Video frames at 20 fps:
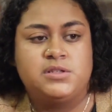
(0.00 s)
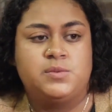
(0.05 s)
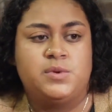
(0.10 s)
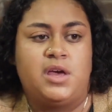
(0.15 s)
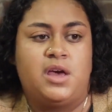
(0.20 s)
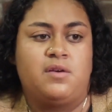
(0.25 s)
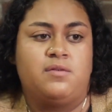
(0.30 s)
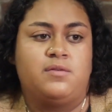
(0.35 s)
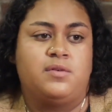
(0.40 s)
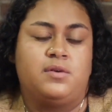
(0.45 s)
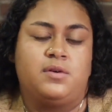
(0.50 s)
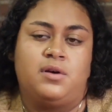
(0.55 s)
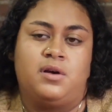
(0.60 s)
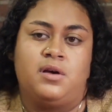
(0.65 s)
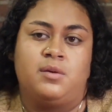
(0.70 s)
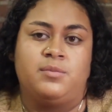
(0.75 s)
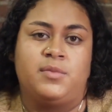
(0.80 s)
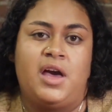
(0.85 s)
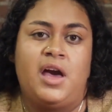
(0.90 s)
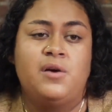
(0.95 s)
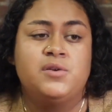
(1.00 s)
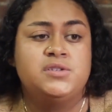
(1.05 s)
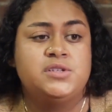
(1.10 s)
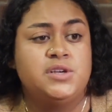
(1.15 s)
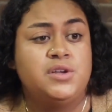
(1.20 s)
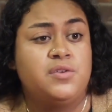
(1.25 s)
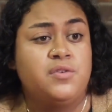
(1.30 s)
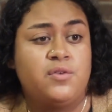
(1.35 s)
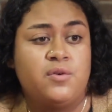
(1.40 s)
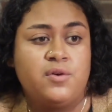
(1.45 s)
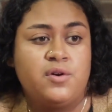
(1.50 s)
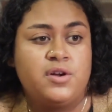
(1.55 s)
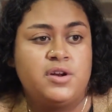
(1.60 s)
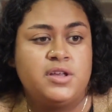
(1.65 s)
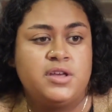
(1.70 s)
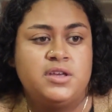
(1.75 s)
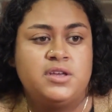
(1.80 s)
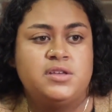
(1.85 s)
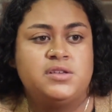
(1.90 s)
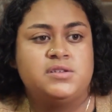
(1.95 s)
We have housing
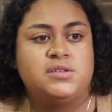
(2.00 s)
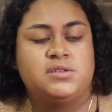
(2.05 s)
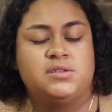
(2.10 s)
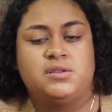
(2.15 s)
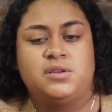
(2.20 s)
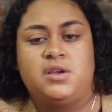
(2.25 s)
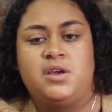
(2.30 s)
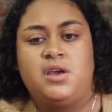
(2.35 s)
authorities,